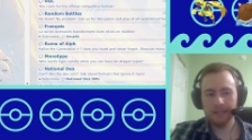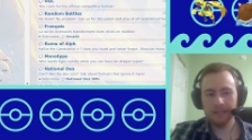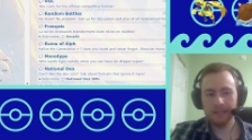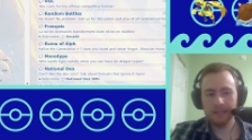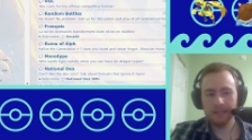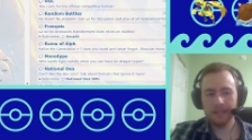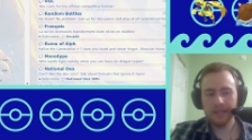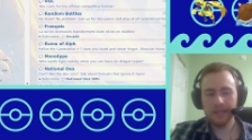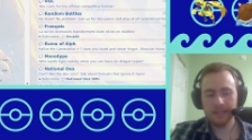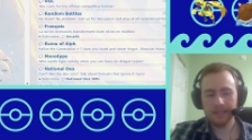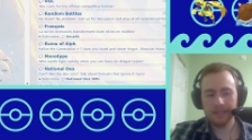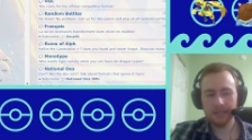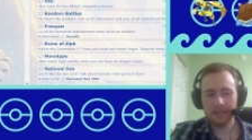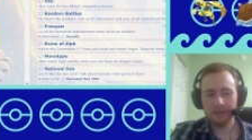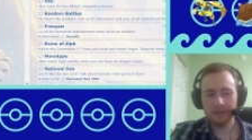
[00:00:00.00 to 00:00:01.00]
he has
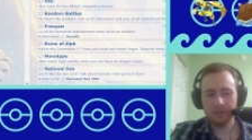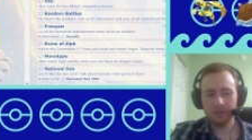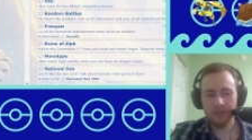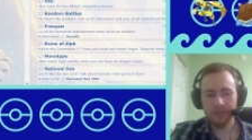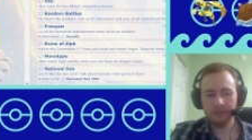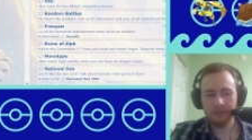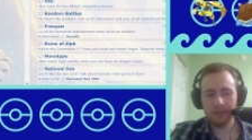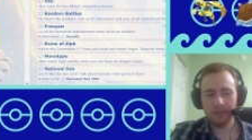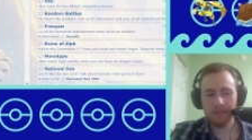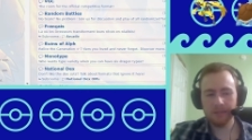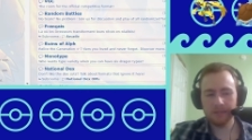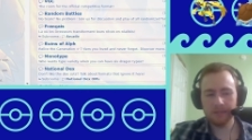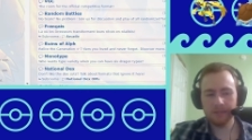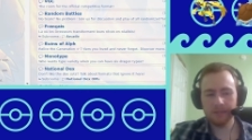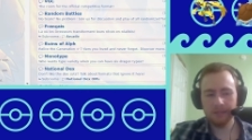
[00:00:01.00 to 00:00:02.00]
Psychic Terrain up, I'm
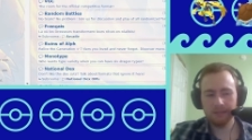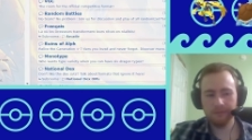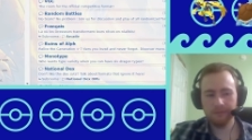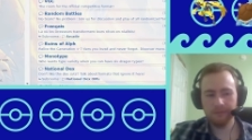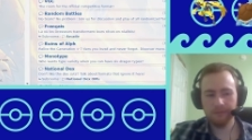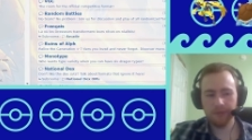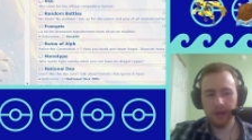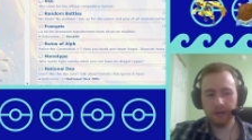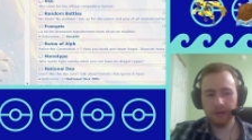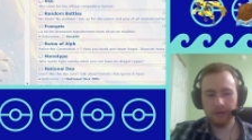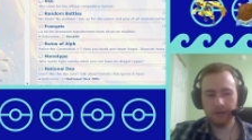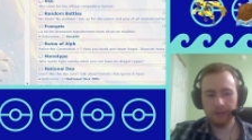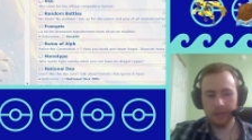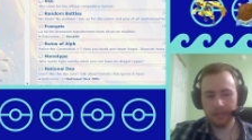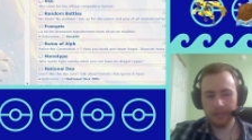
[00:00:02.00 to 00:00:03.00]
just gonna
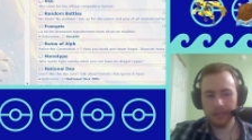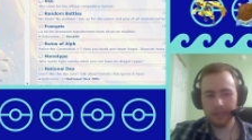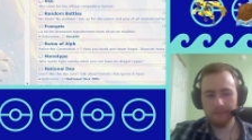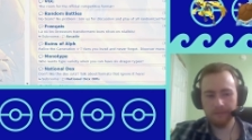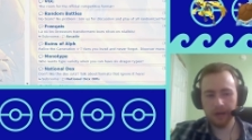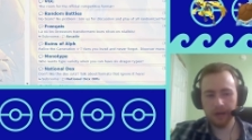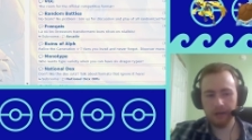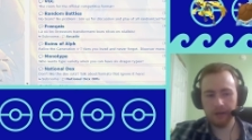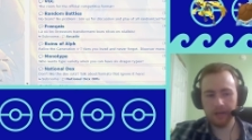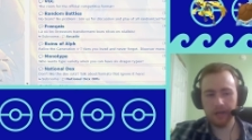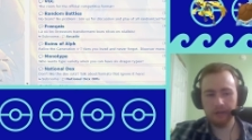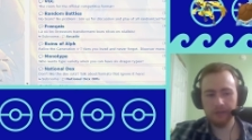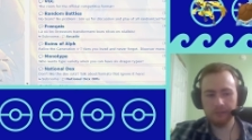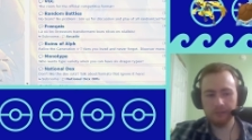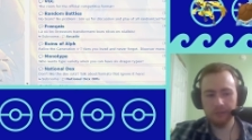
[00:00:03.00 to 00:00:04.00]
keep firing
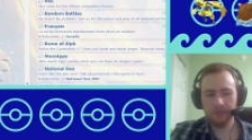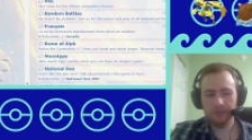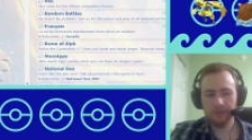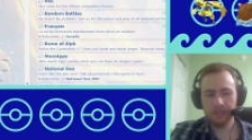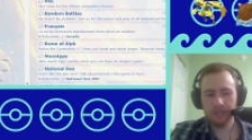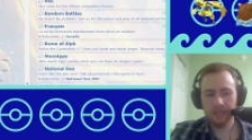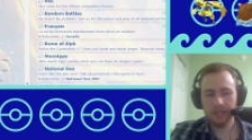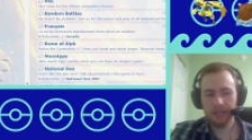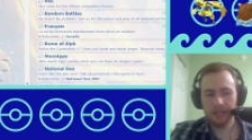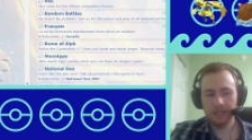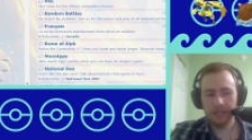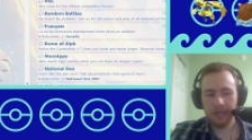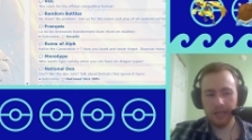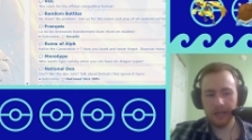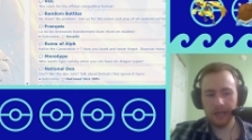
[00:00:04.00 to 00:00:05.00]
off moves.
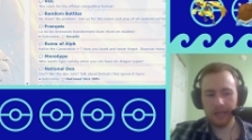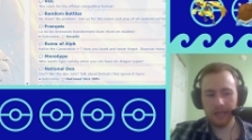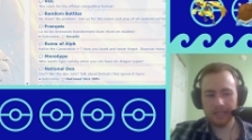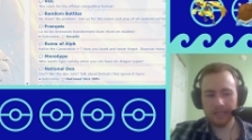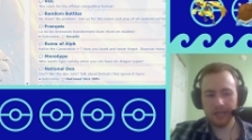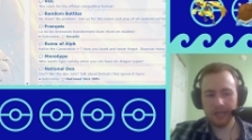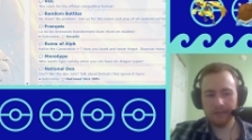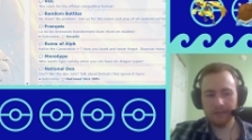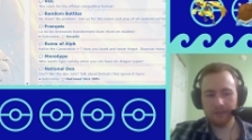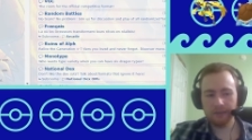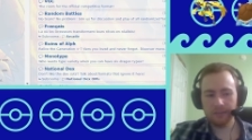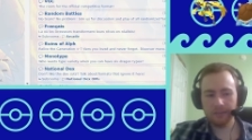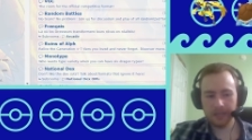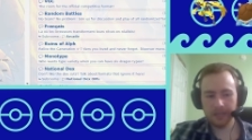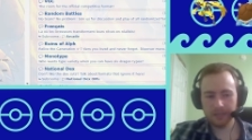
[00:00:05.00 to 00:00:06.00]
And as Life
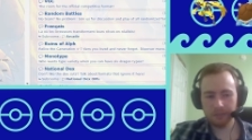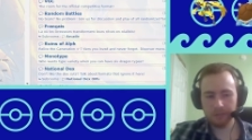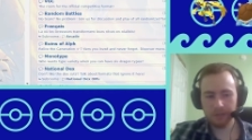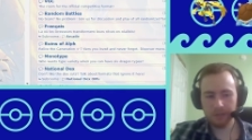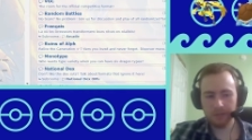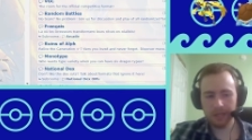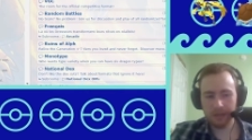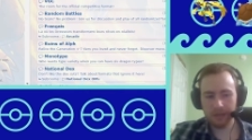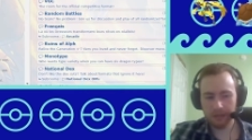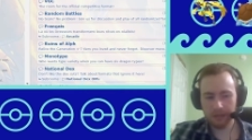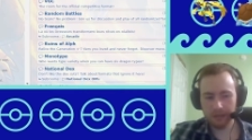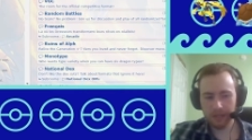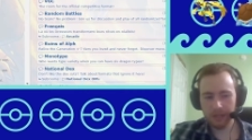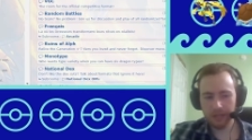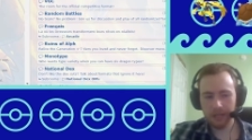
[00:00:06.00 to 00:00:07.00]
Orb takes away my health,
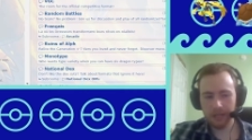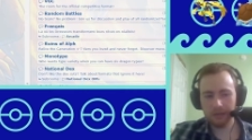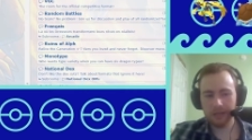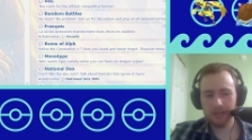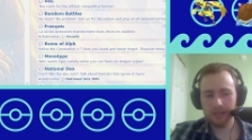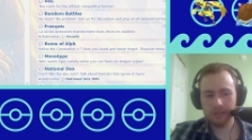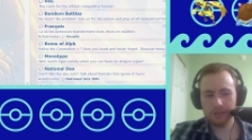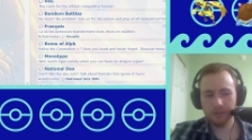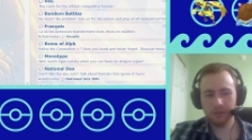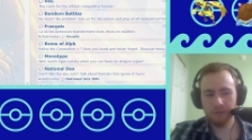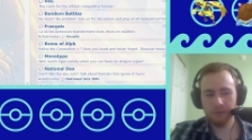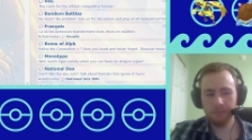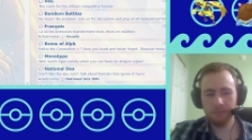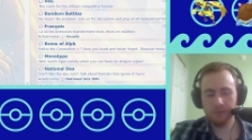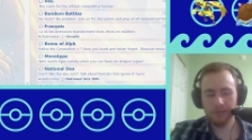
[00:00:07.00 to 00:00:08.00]
I'll get a
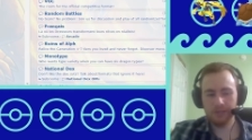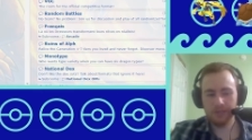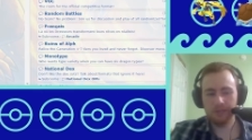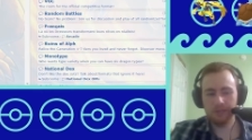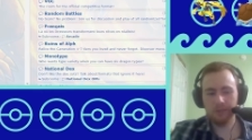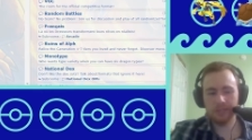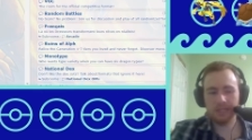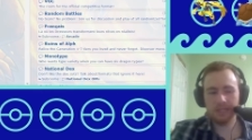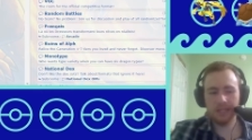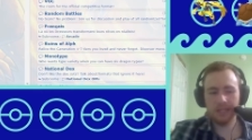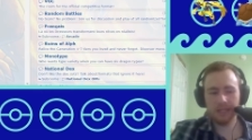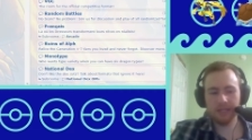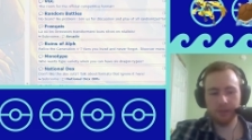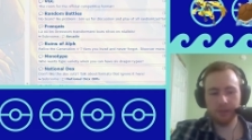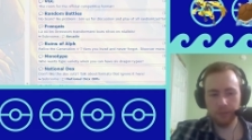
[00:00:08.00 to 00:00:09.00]
Torrent boost. And once I get
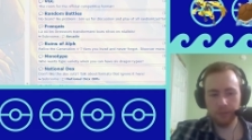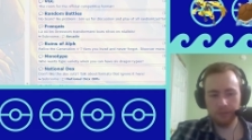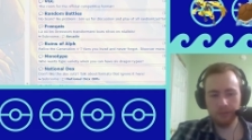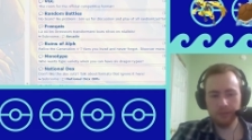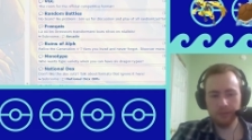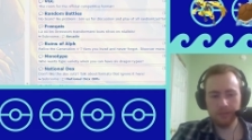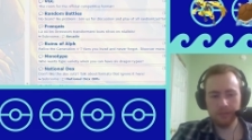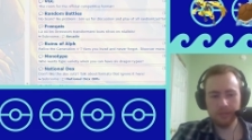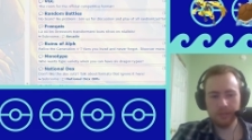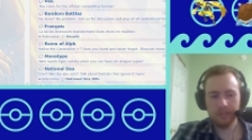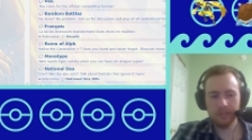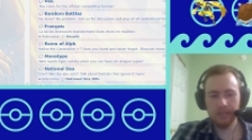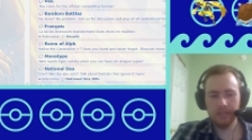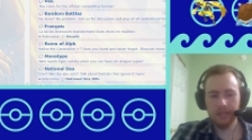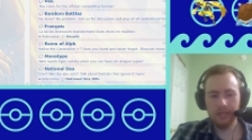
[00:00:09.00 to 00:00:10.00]
that Torrent boost,
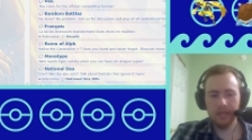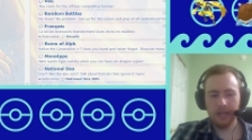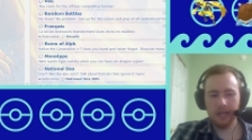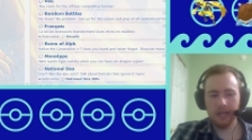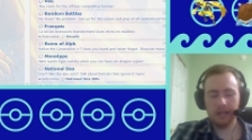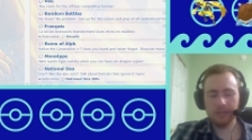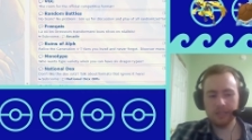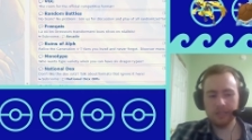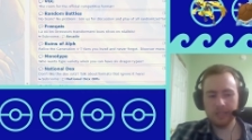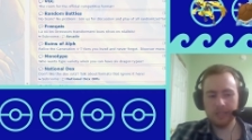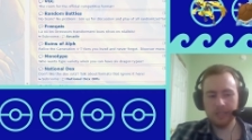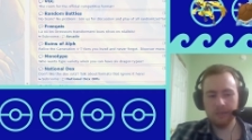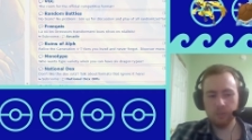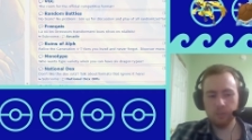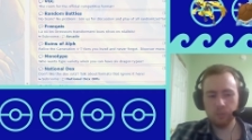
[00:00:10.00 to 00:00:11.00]
I'll just
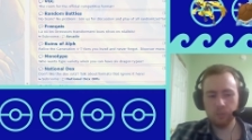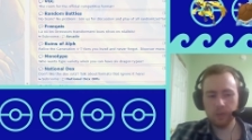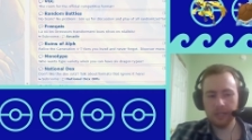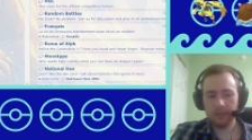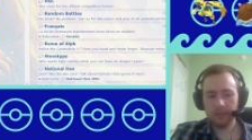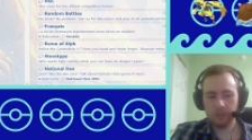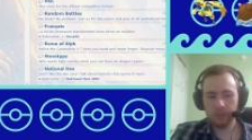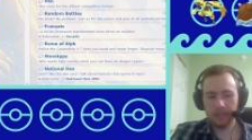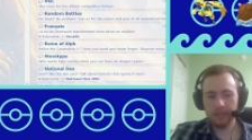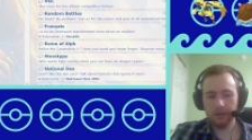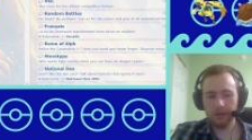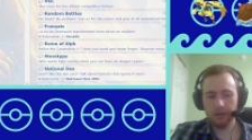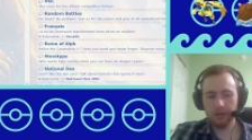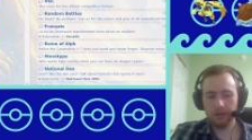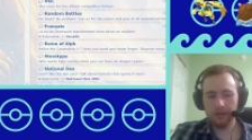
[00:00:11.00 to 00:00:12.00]
hit really, really
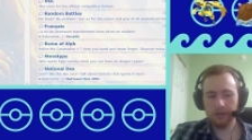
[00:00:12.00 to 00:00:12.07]
hard.